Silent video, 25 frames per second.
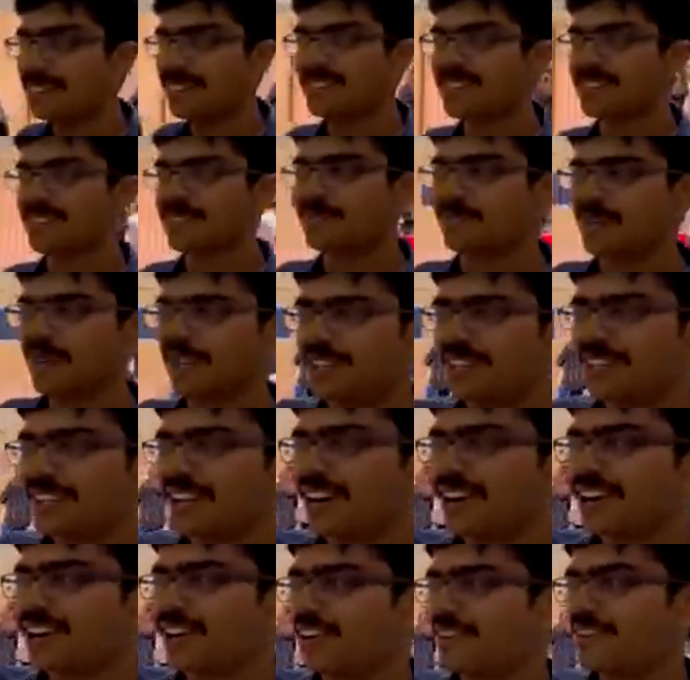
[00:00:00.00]
This is one
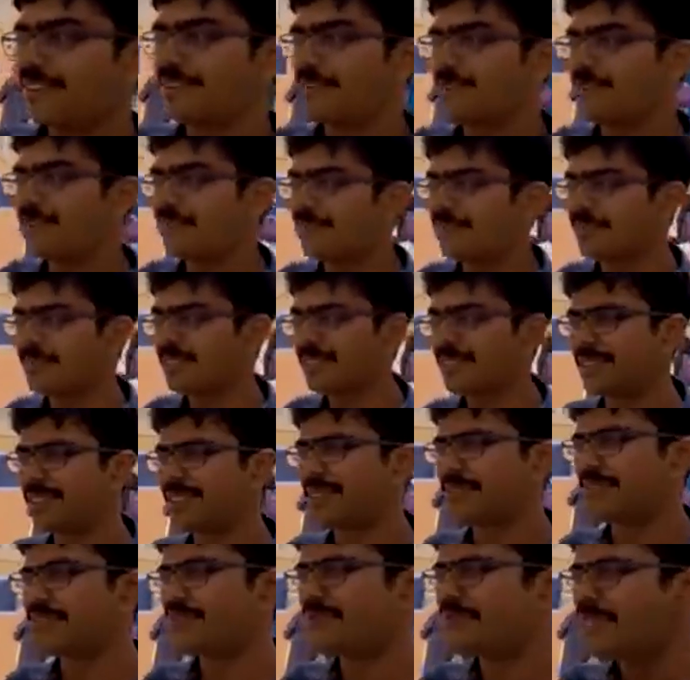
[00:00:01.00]
of
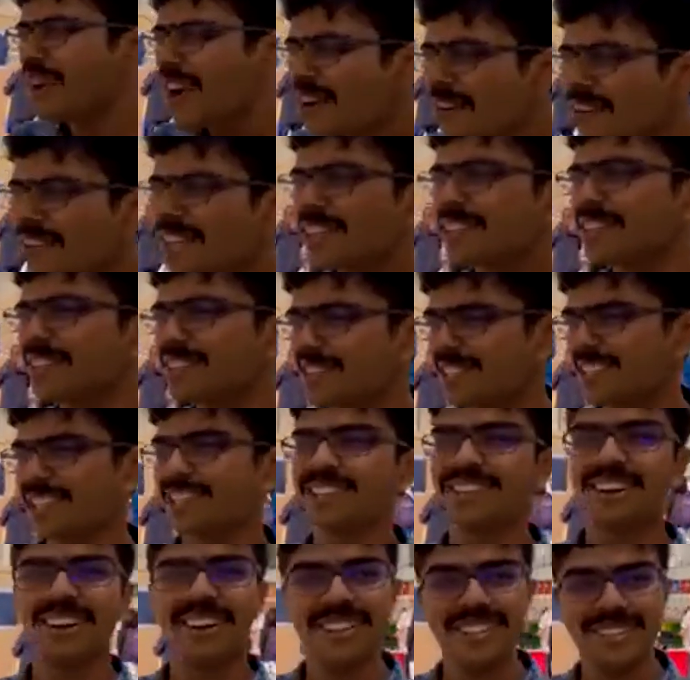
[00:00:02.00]
the very good
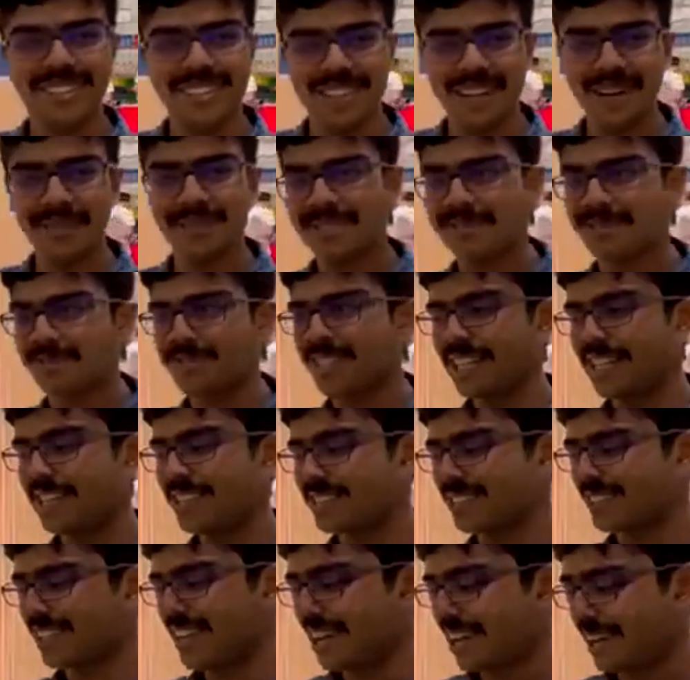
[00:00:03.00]
technology that was
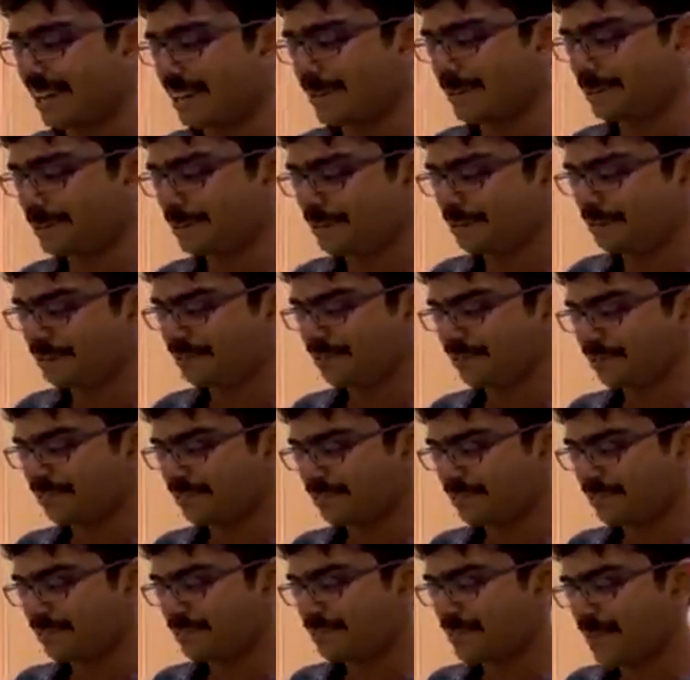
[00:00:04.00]
released and
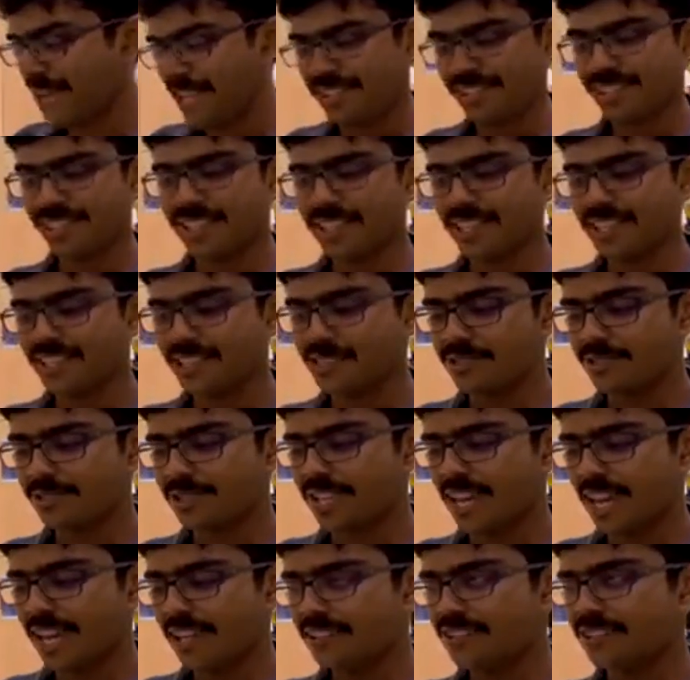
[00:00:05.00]
basically you
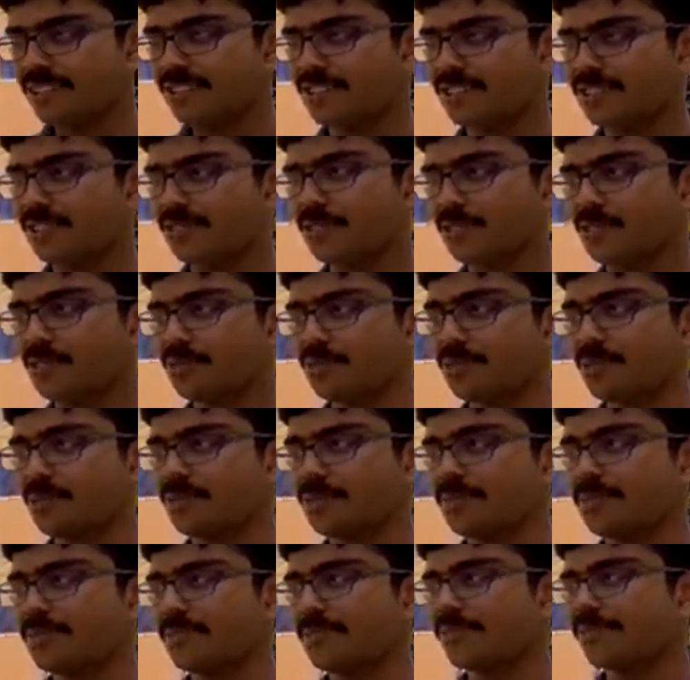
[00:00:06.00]
get to
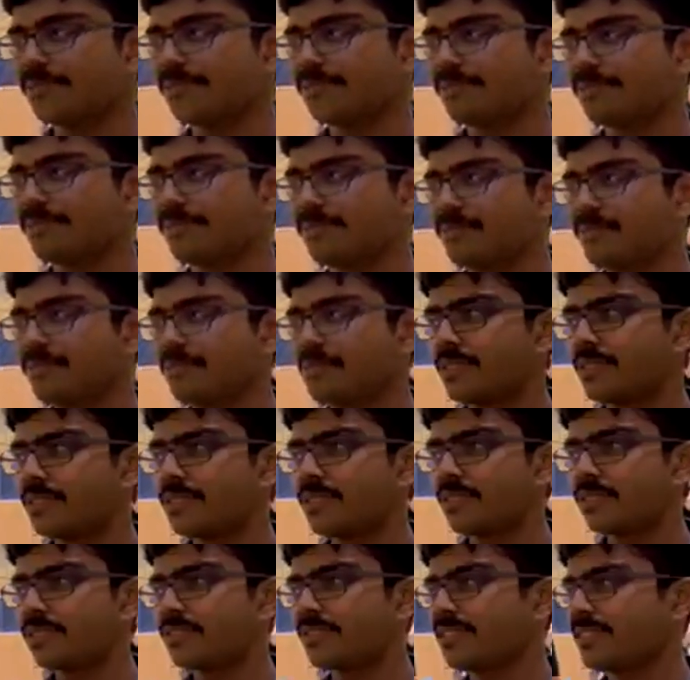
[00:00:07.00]

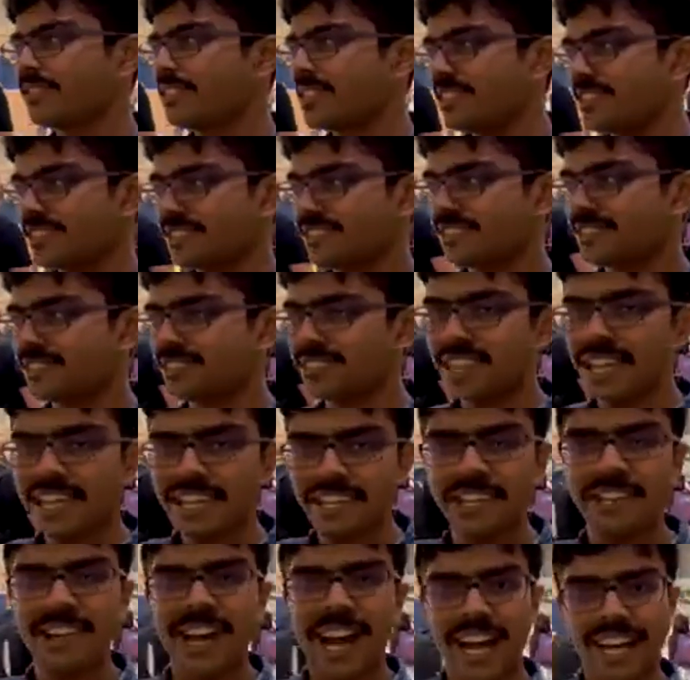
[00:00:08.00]
use this
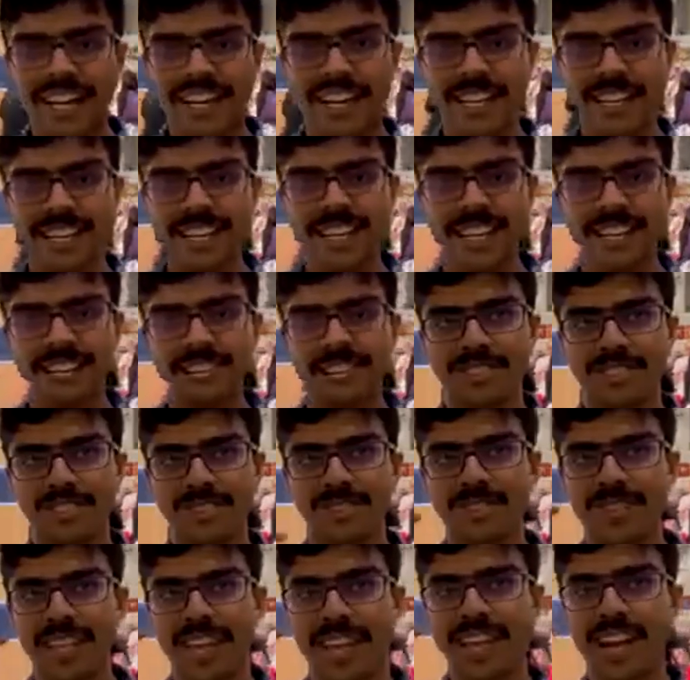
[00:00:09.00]
in your IDE
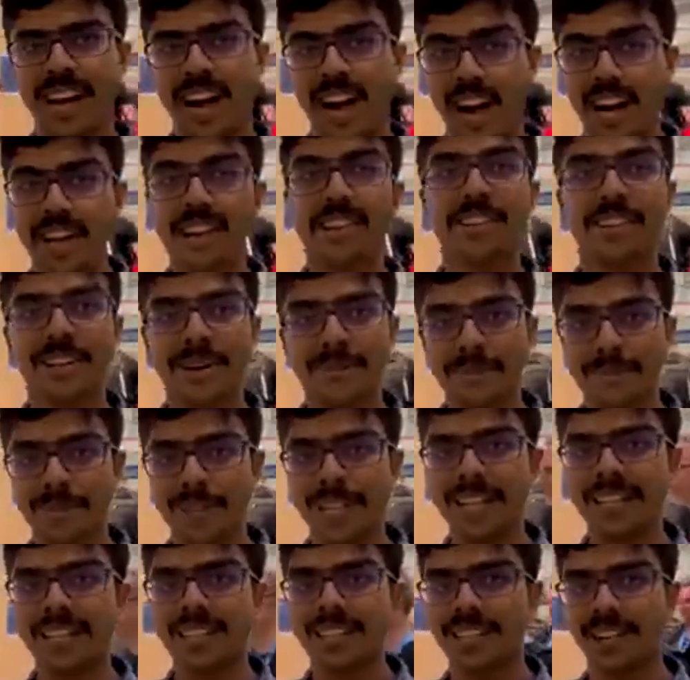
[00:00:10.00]
to like
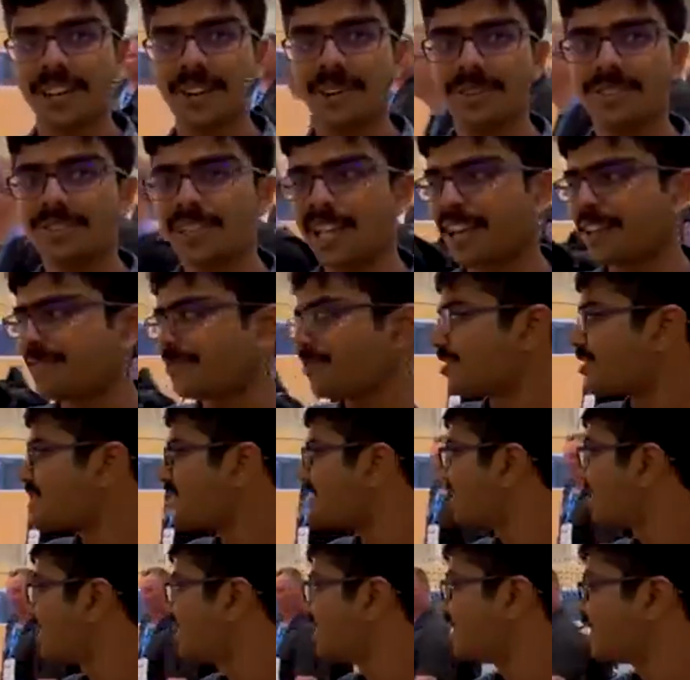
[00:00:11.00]
autocomplete code. Like if you
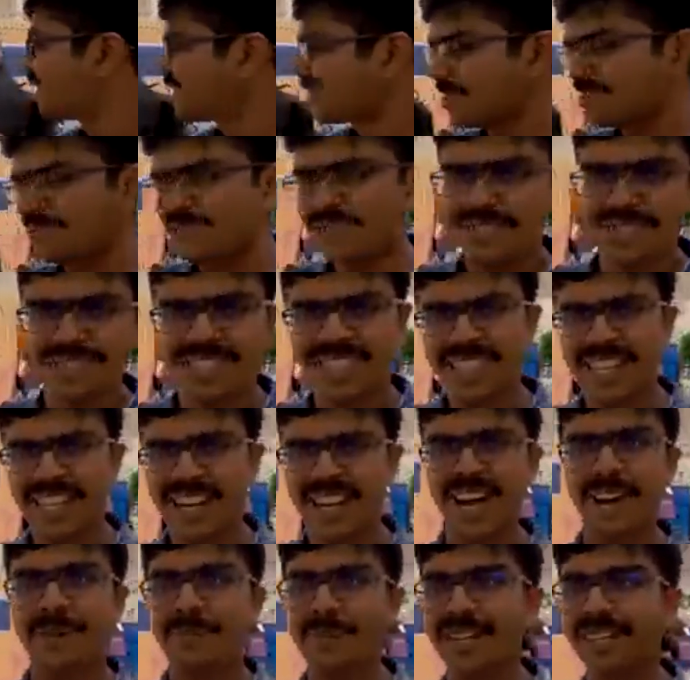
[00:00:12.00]
just if you just like
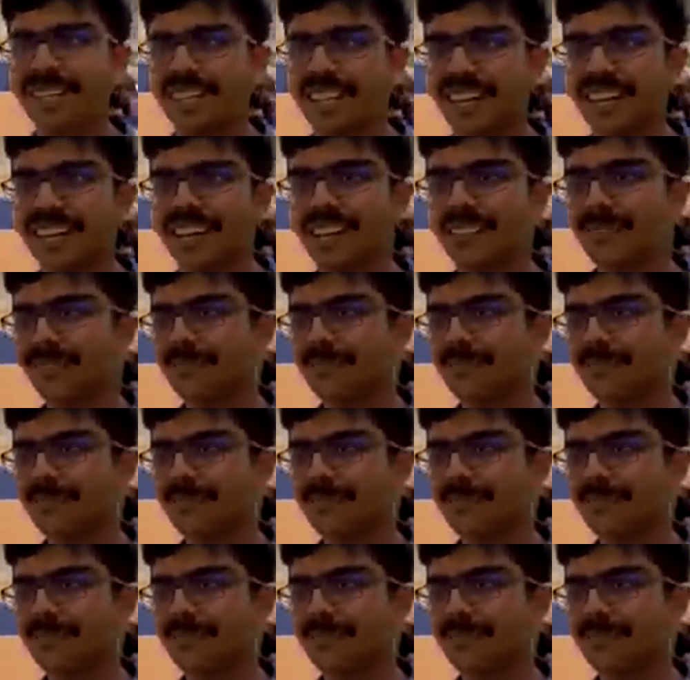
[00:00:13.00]
comment like